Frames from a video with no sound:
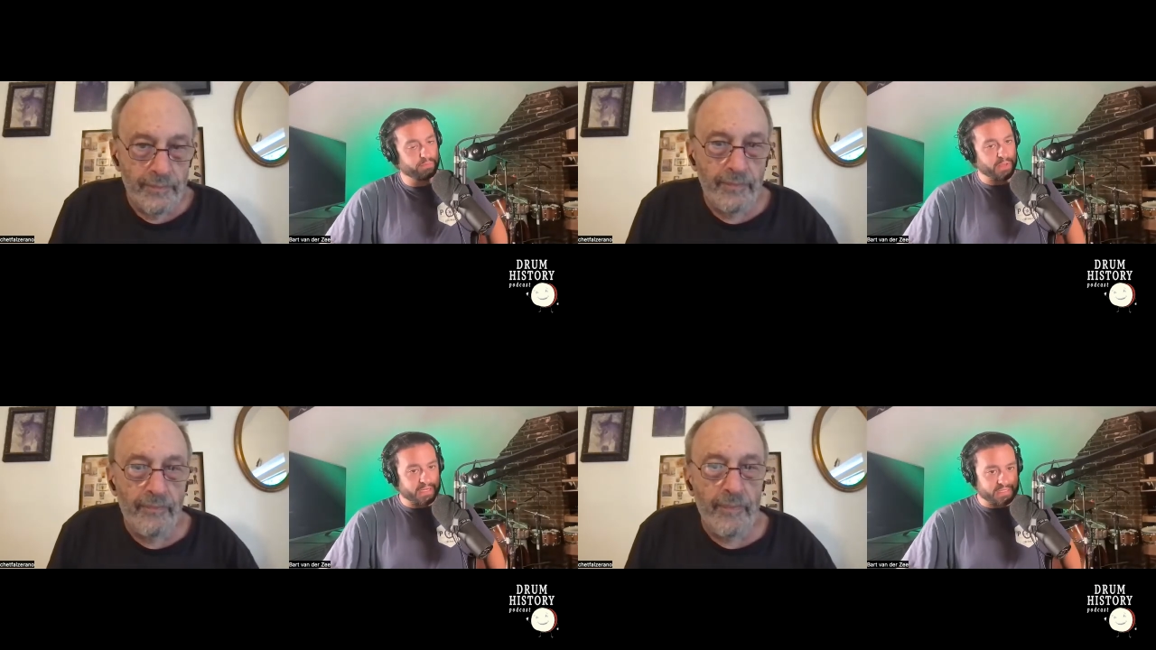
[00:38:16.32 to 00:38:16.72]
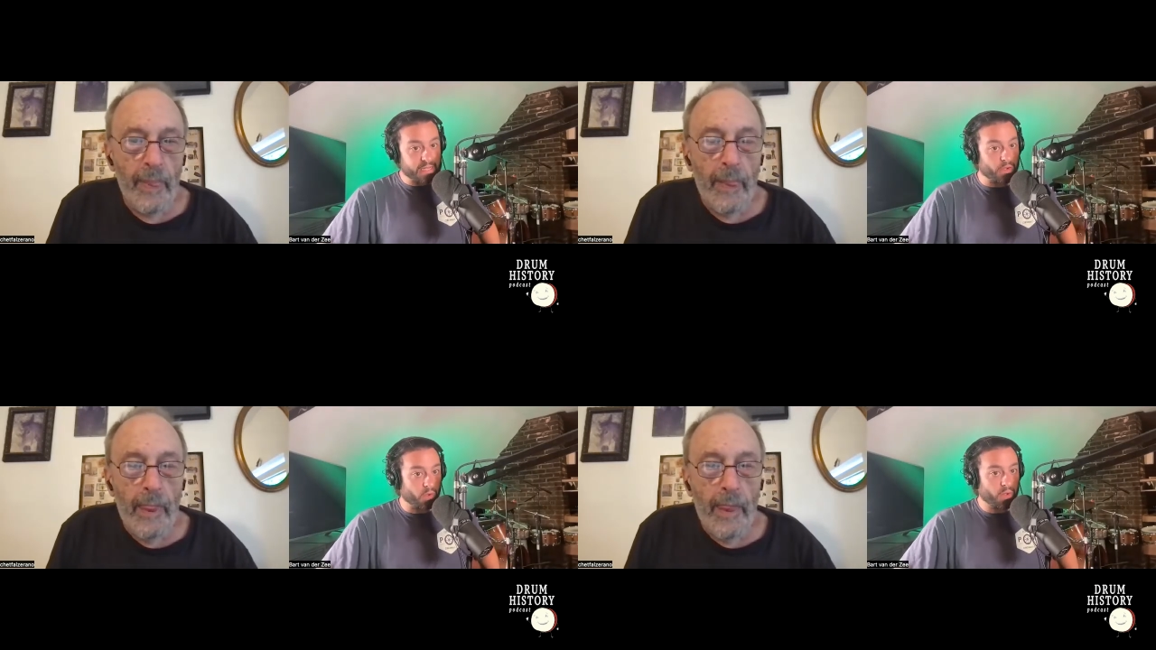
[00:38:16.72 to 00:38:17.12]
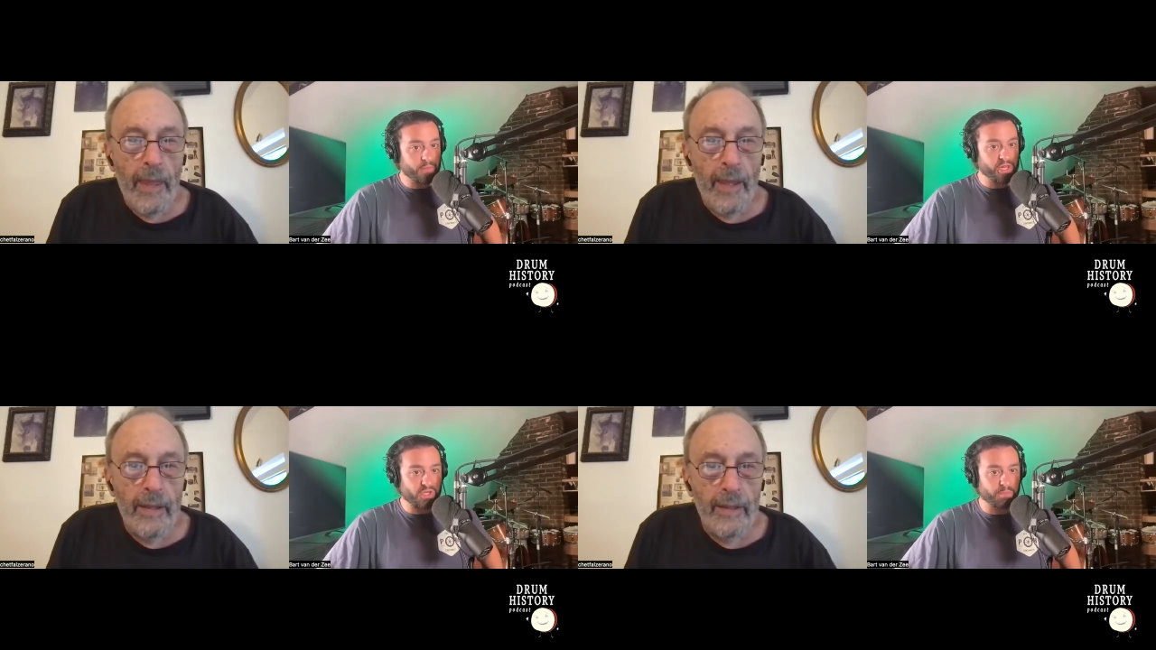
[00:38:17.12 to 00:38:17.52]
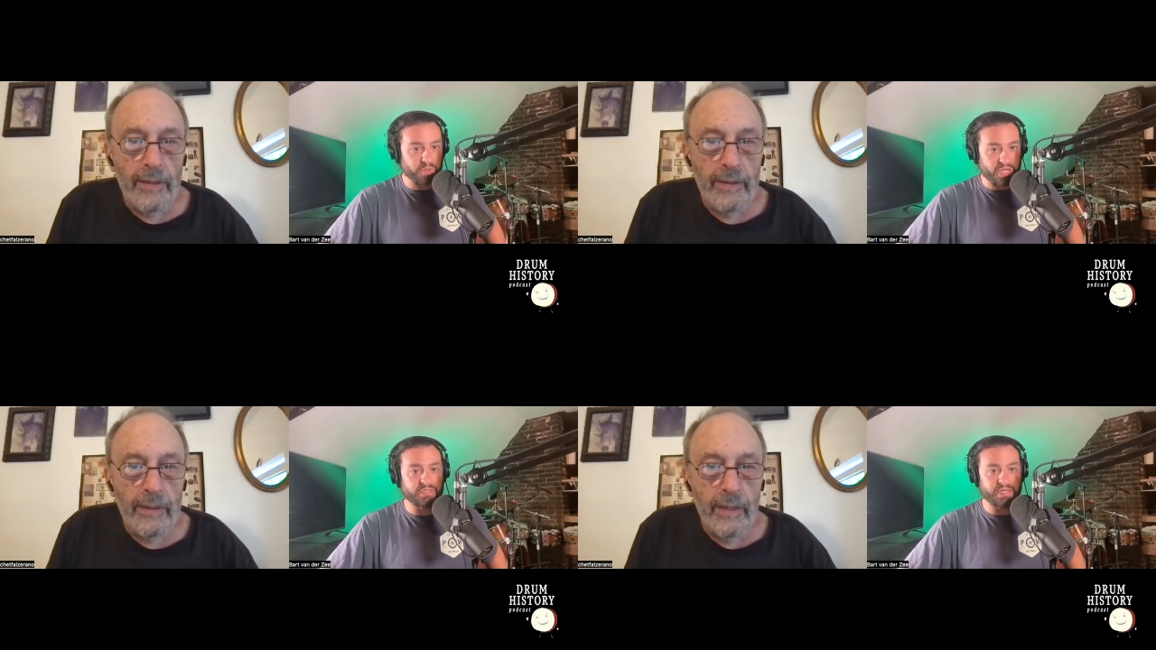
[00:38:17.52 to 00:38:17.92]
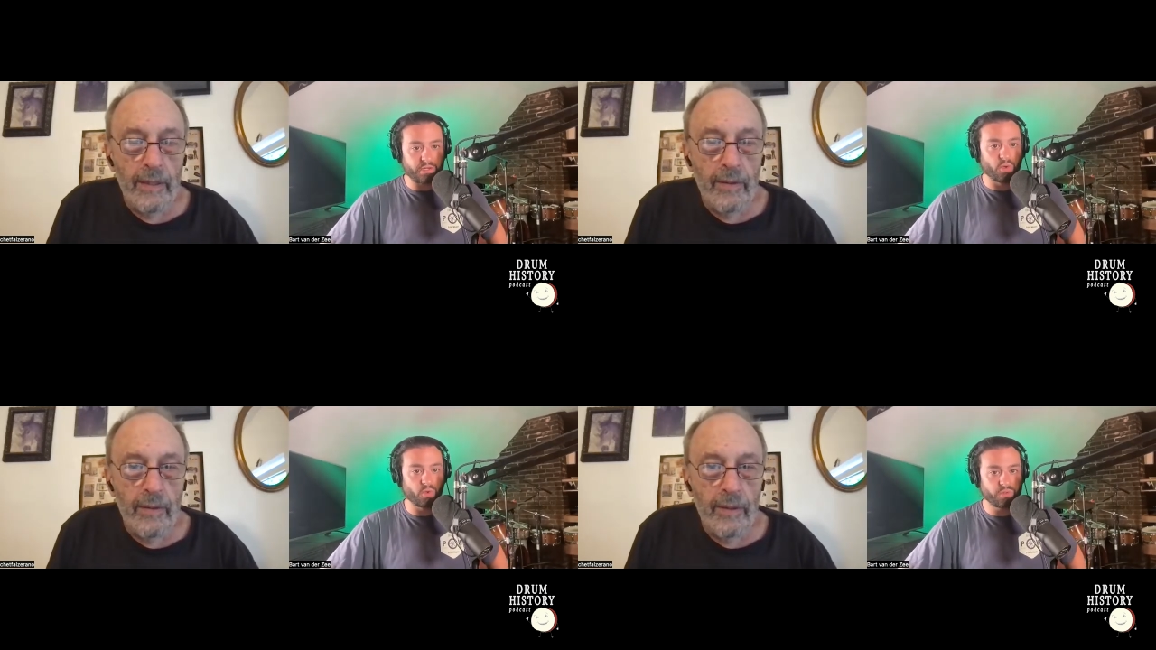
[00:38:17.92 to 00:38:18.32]
Speaker 1: big deal. I mean, it's a big
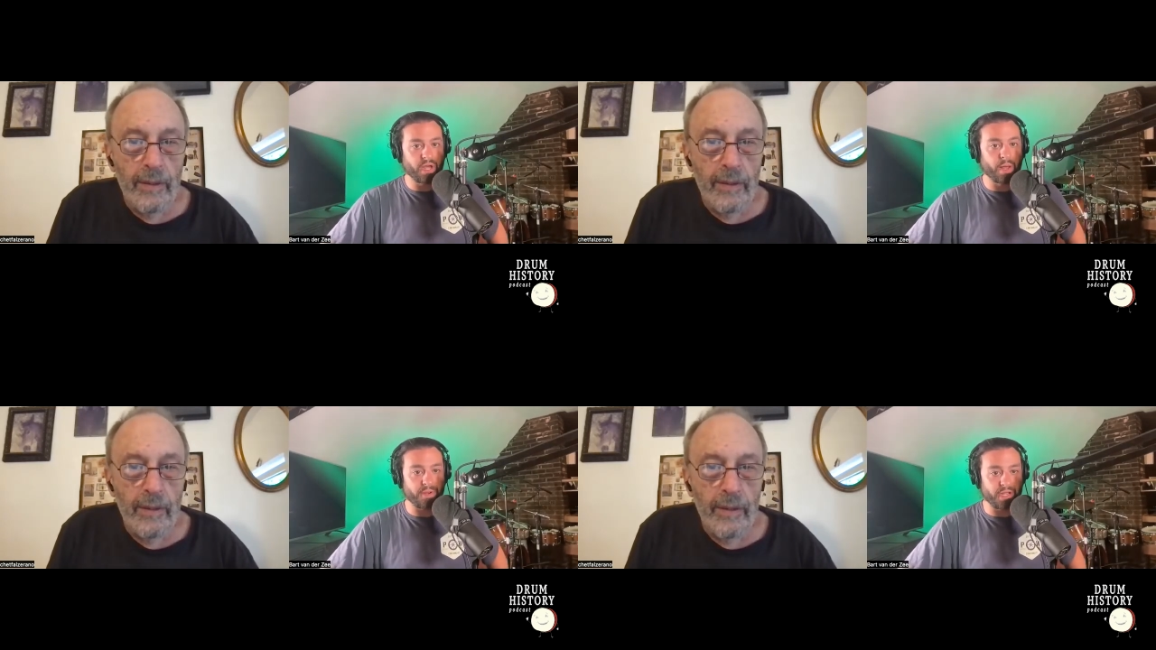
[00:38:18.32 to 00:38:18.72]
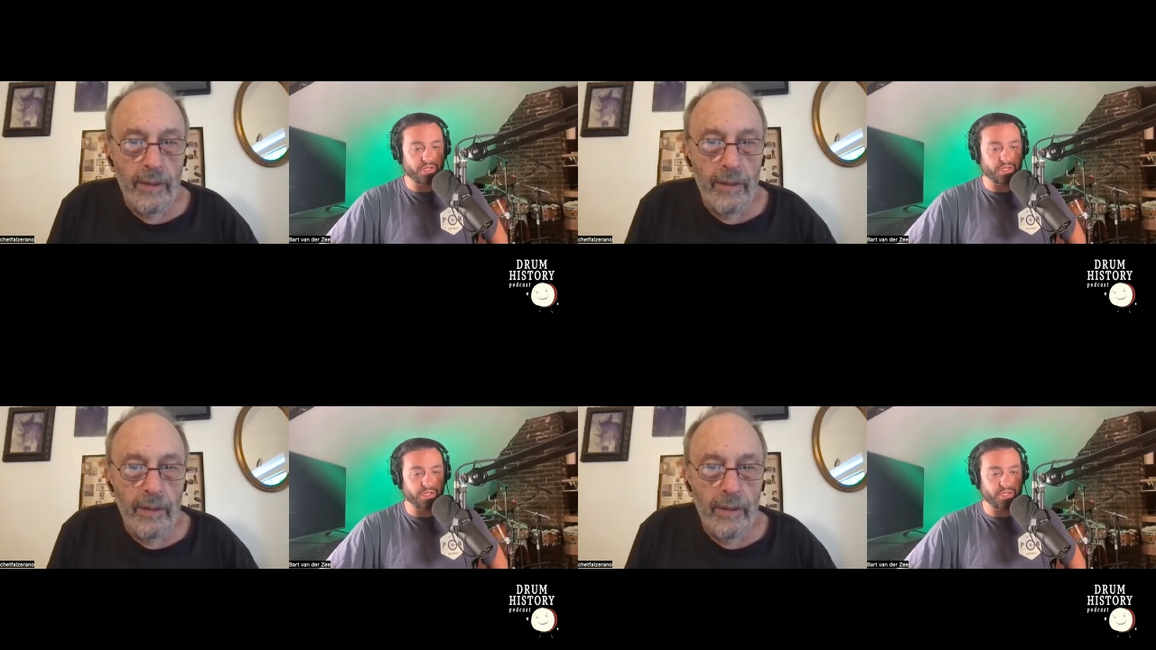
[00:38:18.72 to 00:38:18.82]
deal company.